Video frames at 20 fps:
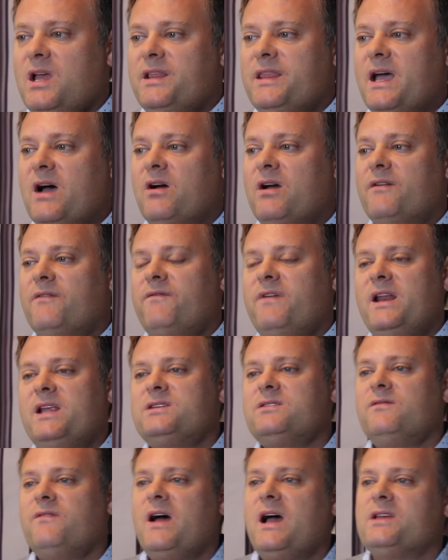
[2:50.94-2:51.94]
Now,
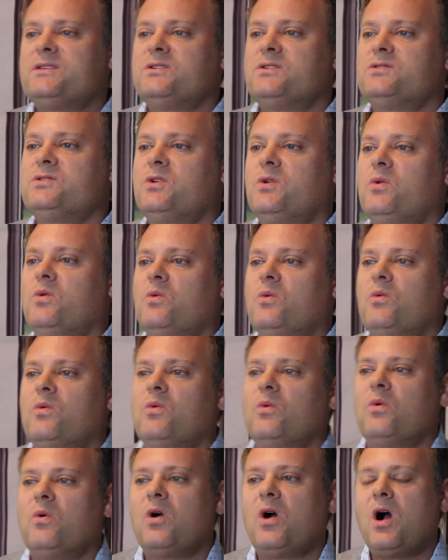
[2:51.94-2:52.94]
financial advisors,
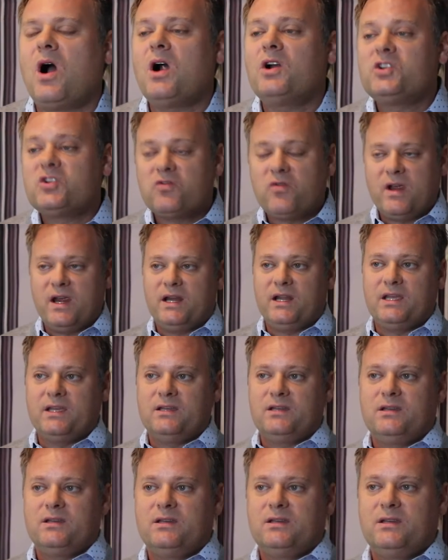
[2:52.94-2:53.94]
our
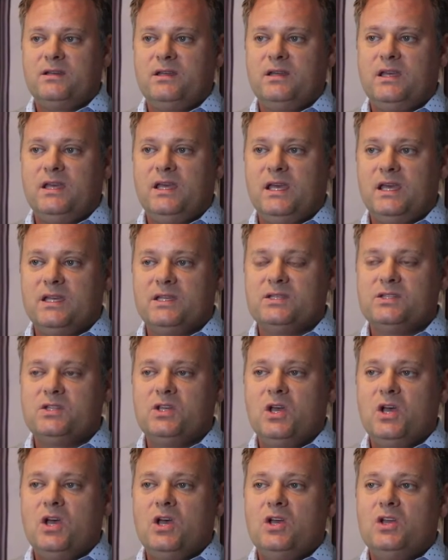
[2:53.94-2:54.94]
training
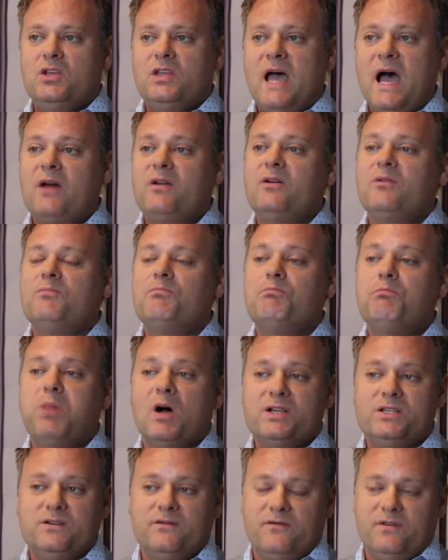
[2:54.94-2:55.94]
is how to
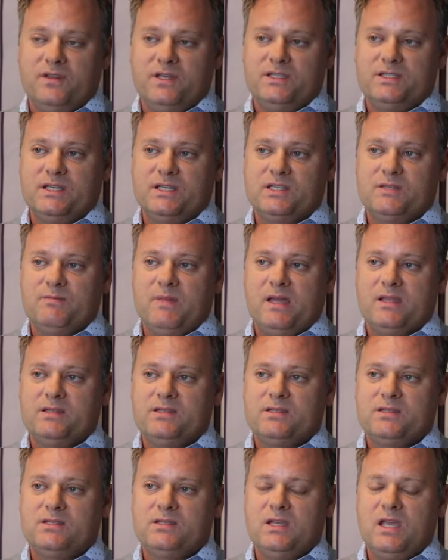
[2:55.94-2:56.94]
budget for this
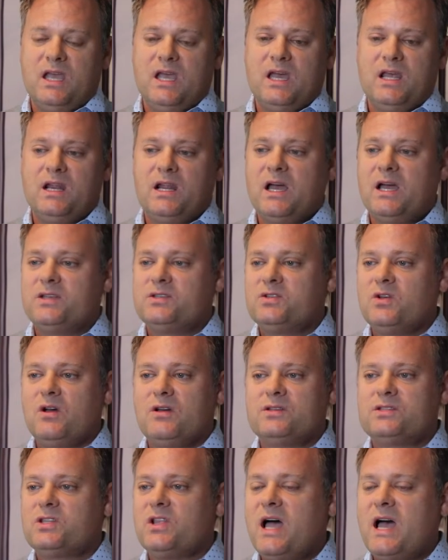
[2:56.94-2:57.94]
expense. And I
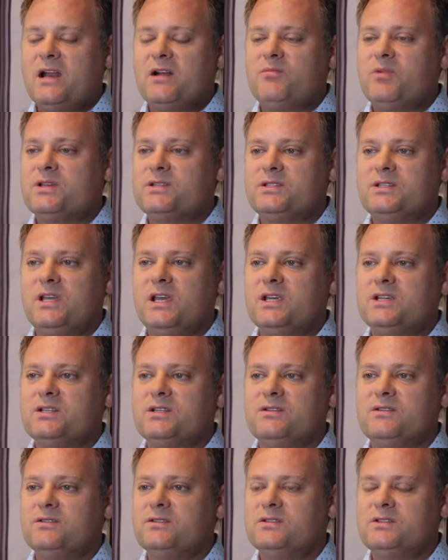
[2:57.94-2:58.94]
saw a slide in a
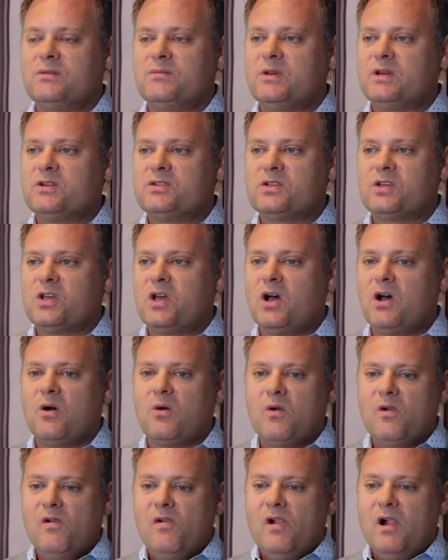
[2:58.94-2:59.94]
presentation some years
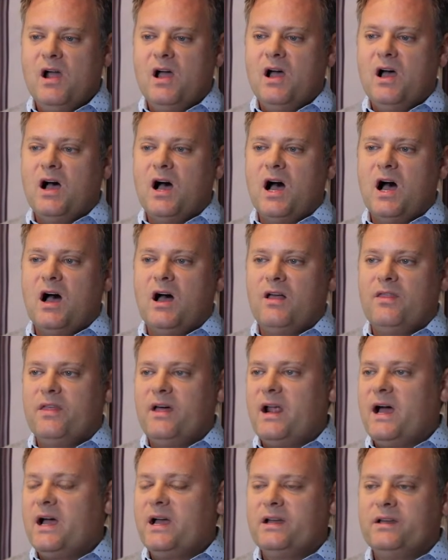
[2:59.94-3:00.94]
ago
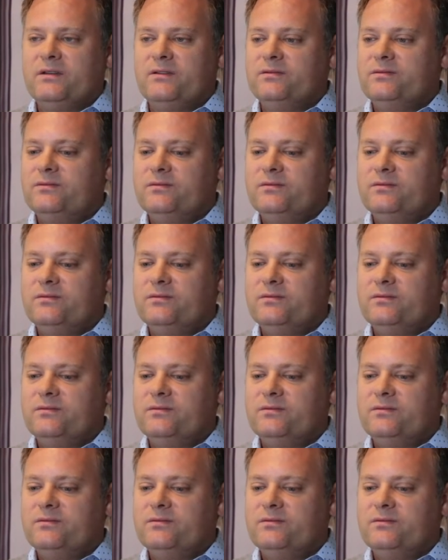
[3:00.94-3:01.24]
that I